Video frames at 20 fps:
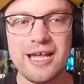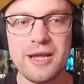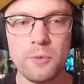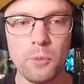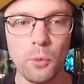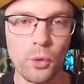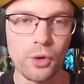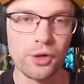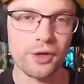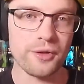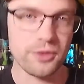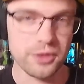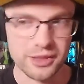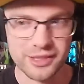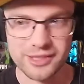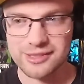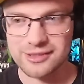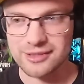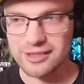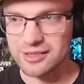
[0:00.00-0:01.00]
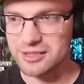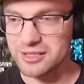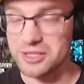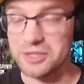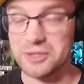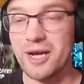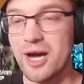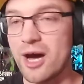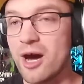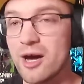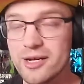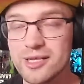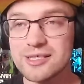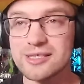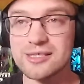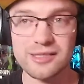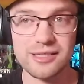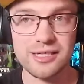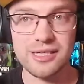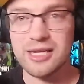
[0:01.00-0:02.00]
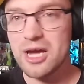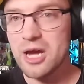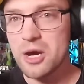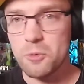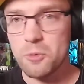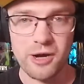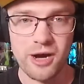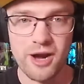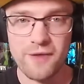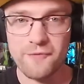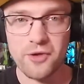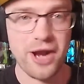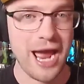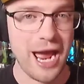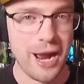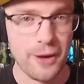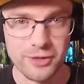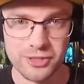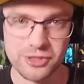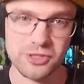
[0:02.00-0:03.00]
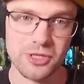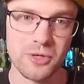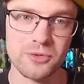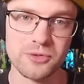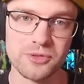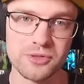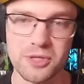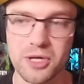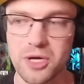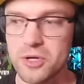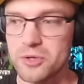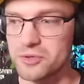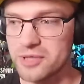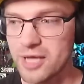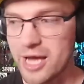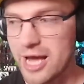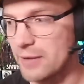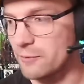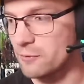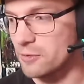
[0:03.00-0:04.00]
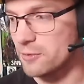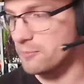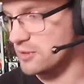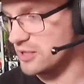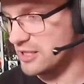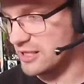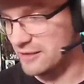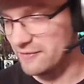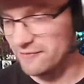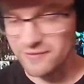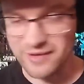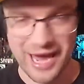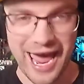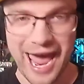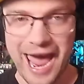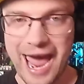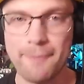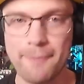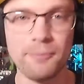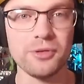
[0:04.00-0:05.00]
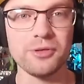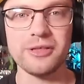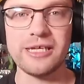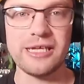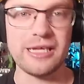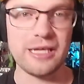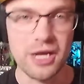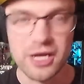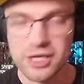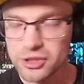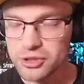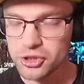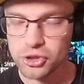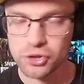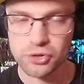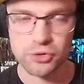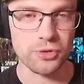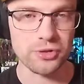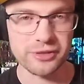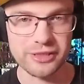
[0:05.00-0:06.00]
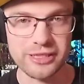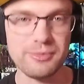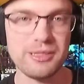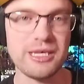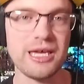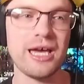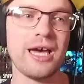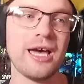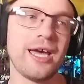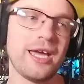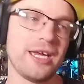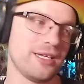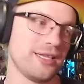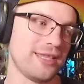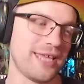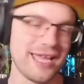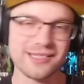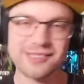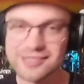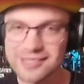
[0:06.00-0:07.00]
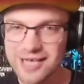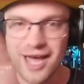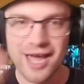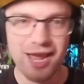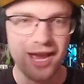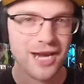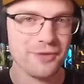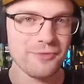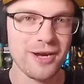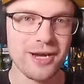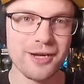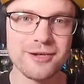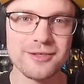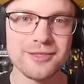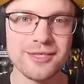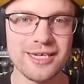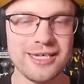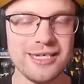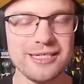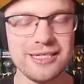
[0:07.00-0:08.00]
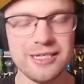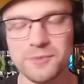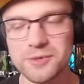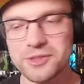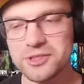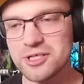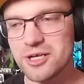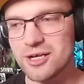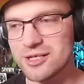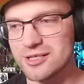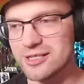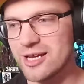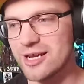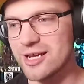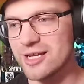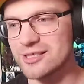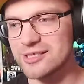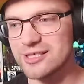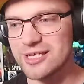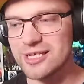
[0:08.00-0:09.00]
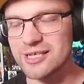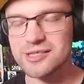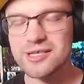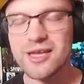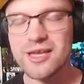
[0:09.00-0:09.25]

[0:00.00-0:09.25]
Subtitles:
worth listening to. Honestly, wherever Howard Jones goes, I will be happily shortly behind. That Scion record that he did with Jared Dines is